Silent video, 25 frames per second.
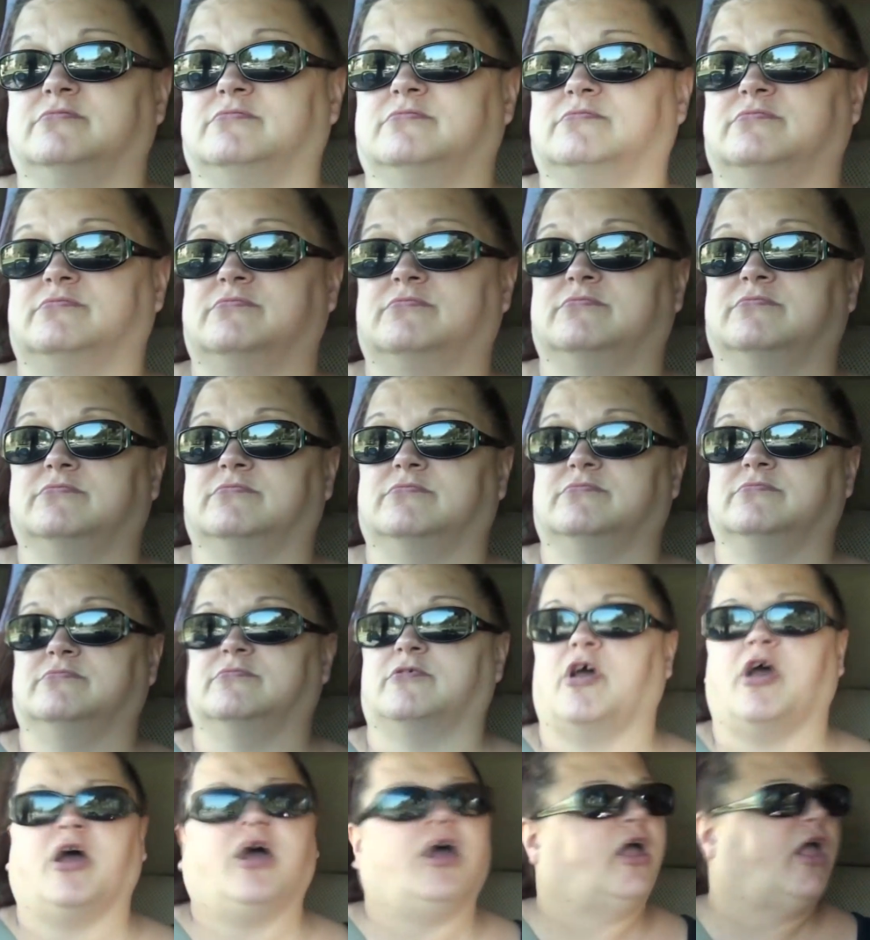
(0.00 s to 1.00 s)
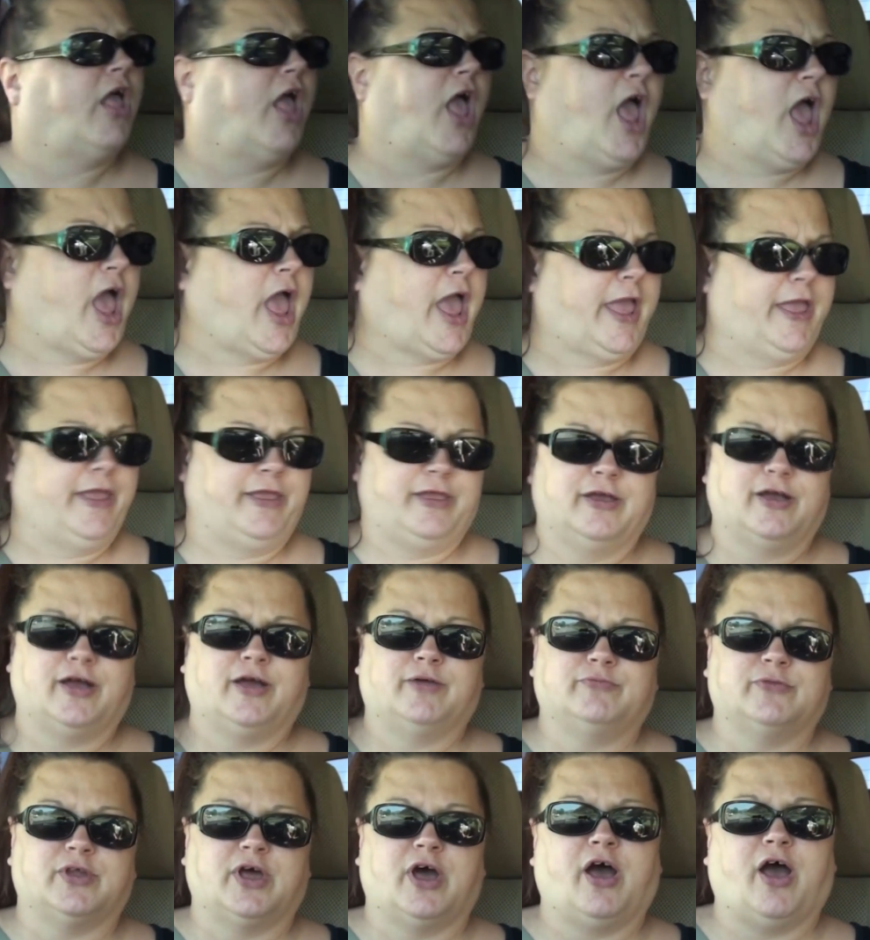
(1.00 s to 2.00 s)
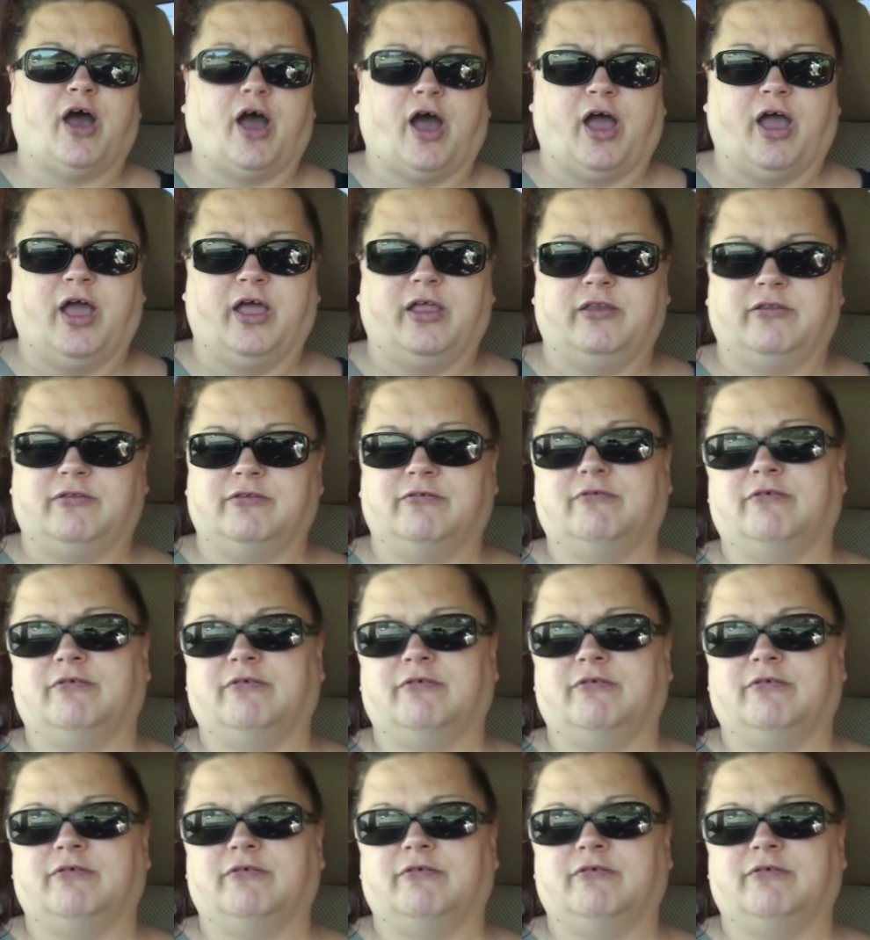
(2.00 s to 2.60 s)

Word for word: you're not? I, hey, I'm not.